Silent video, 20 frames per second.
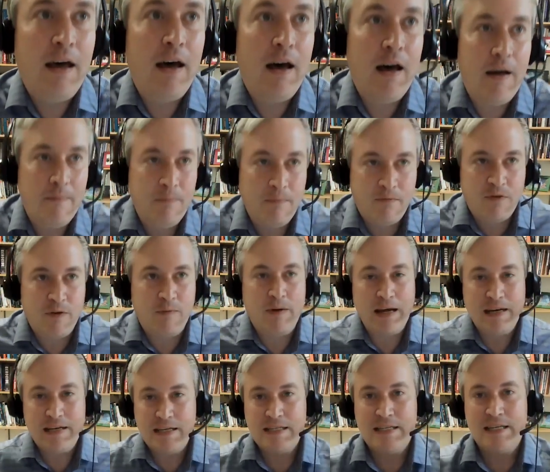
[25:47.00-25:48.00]
From
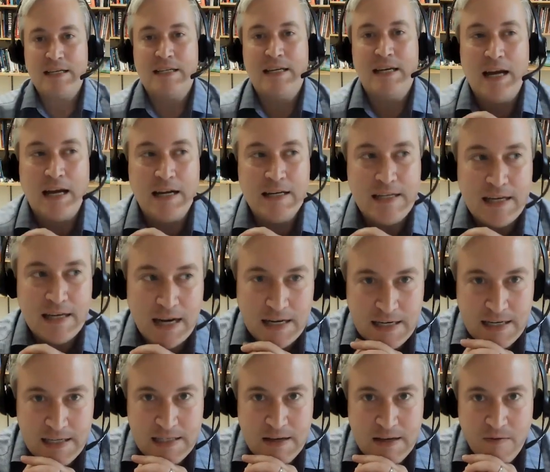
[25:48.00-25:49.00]
1969 to
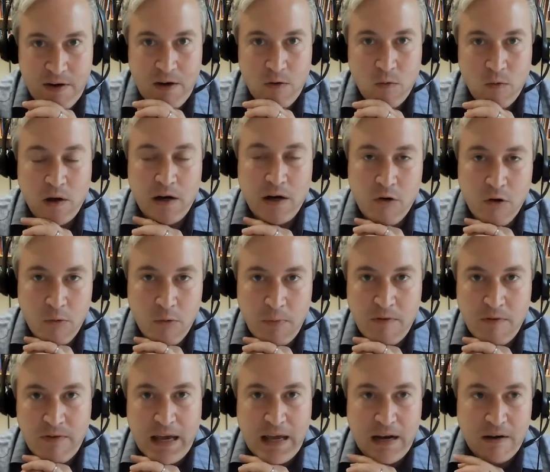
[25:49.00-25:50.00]
1971, a group
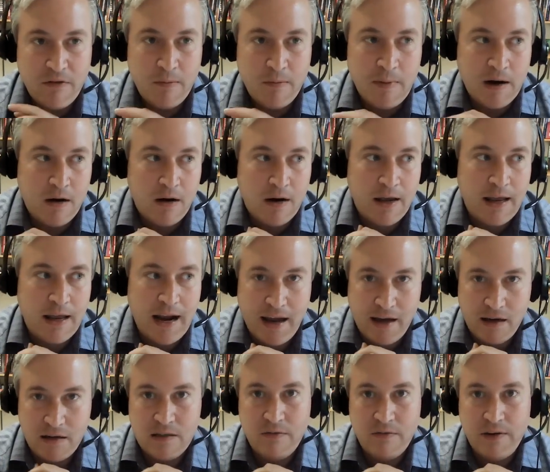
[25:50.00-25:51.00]
of Native American
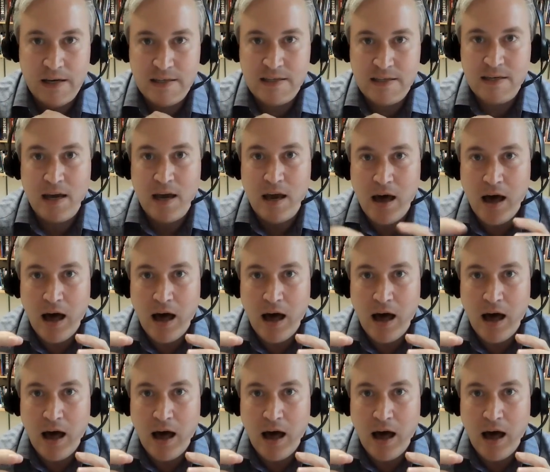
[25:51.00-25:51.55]
activists